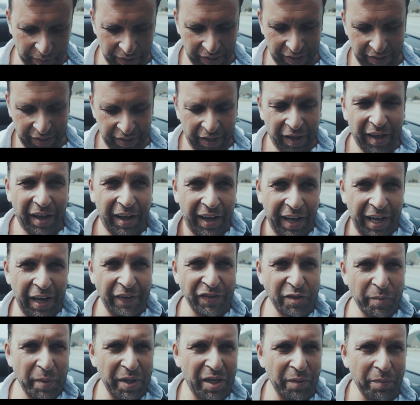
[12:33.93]
But I
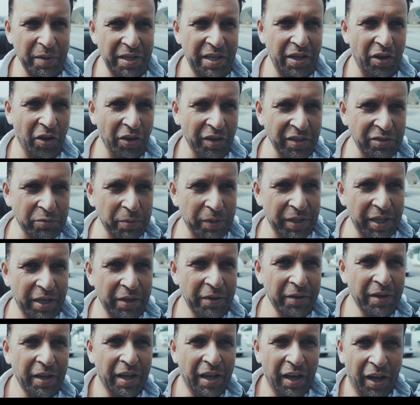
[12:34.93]
have to be completely honest with
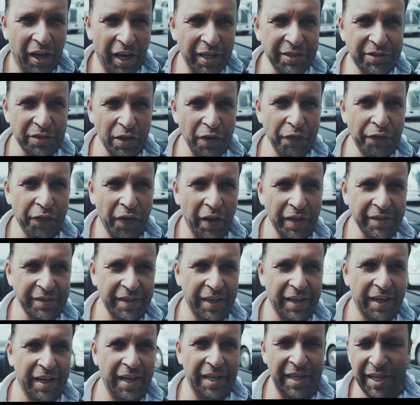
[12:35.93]
you, I do find
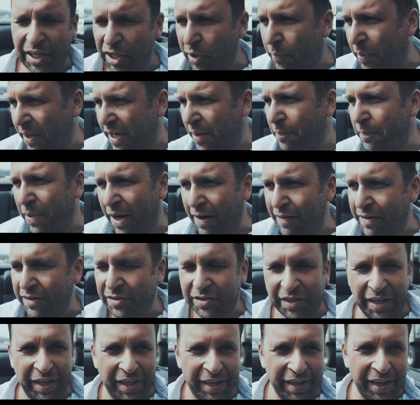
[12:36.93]
it a little bit
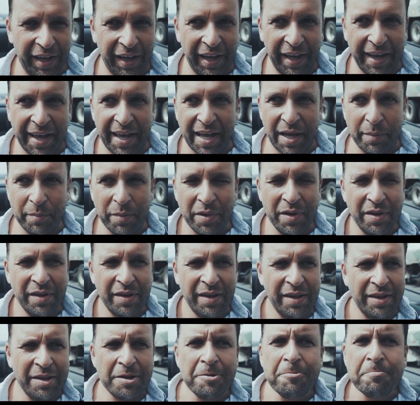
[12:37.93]
embarrassing. I am
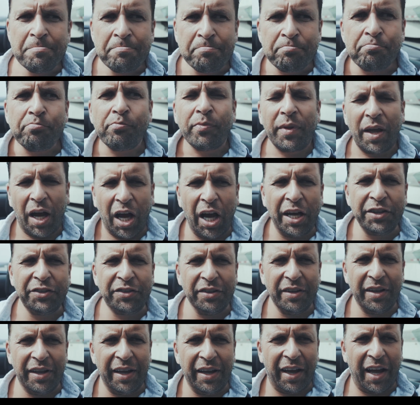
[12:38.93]
I,
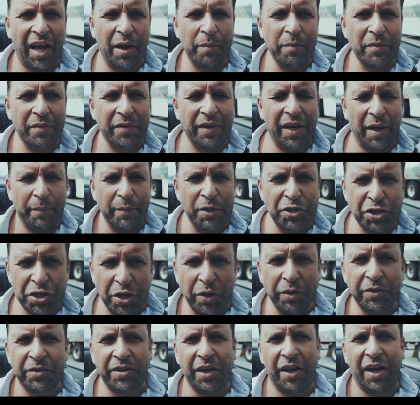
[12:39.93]
I'm, I'm a
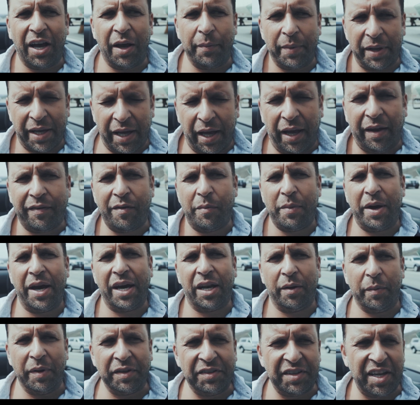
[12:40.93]
shooter, I'm a
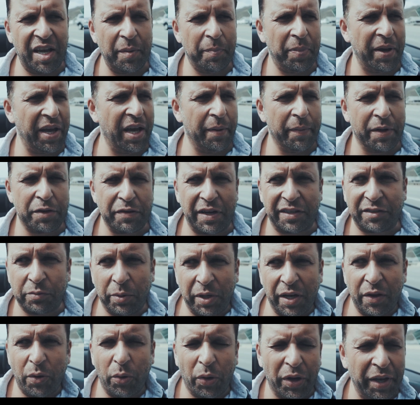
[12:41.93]
cameraman, I'm a DP, I'm a director,
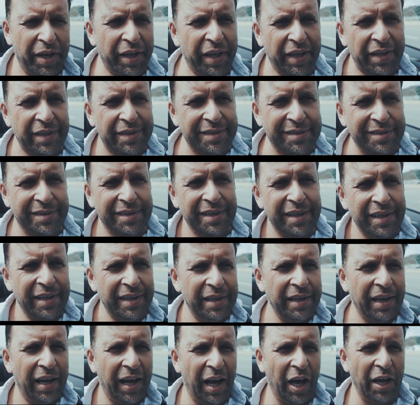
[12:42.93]
whatever one it is.
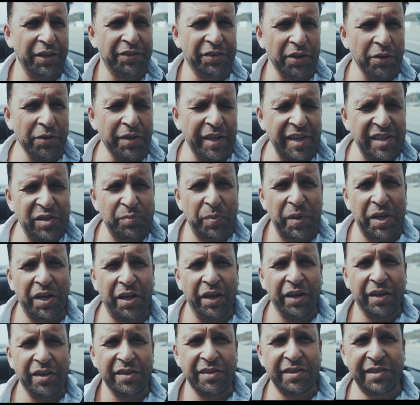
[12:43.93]
I do this
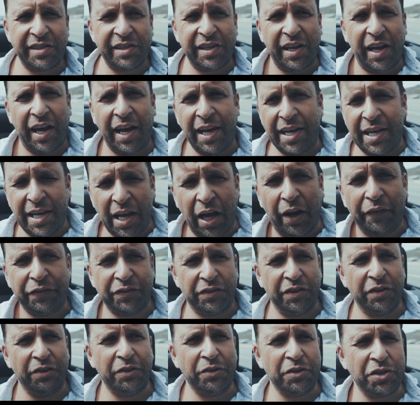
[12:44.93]
because I
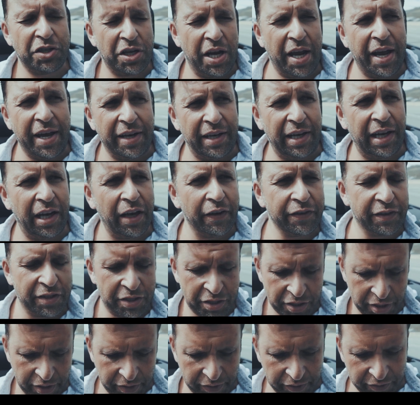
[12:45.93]
love to share and I love to
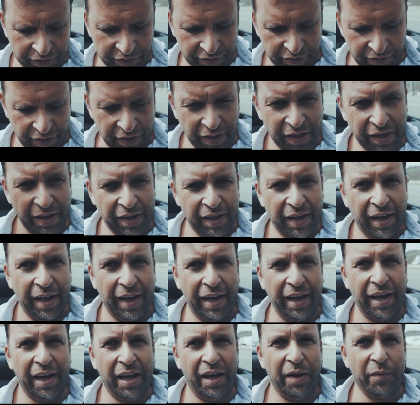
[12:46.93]
shoot.
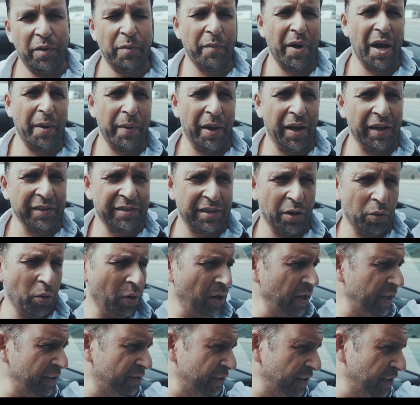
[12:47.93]
Um, you may be asking, well,
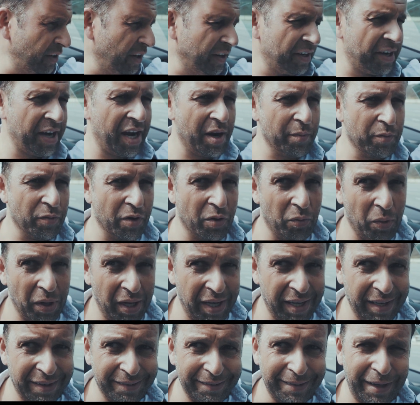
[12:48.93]
what are you doing on camera?
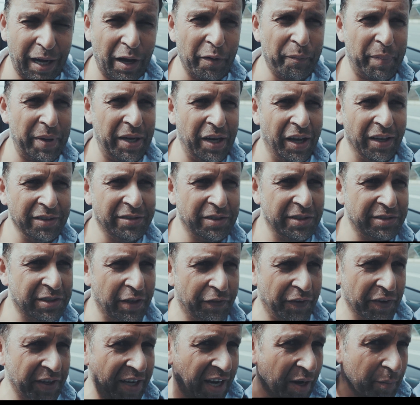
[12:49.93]
Well, I've been asked to do
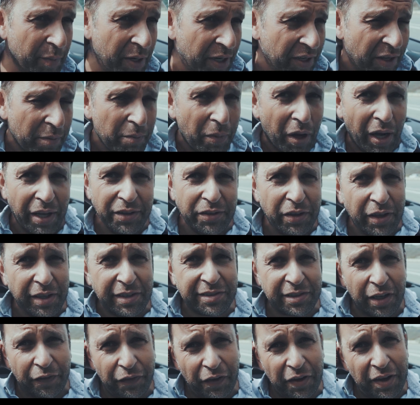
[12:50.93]
stuff on camera. I don't mind
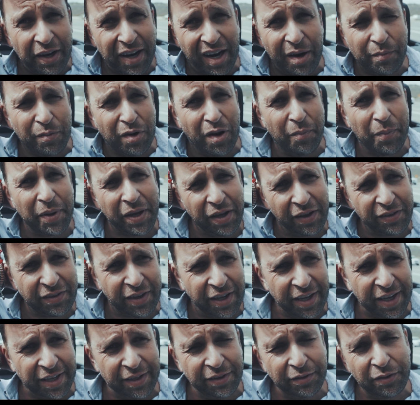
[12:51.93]
doing stuff on camera because
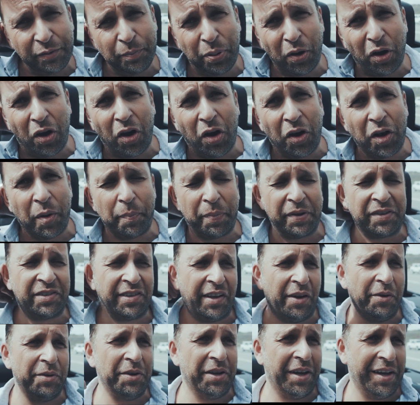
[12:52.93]
I can put on a
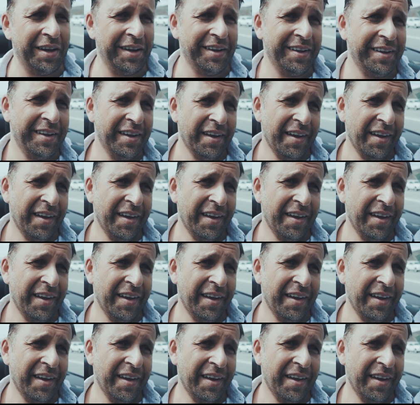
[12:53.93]
persona.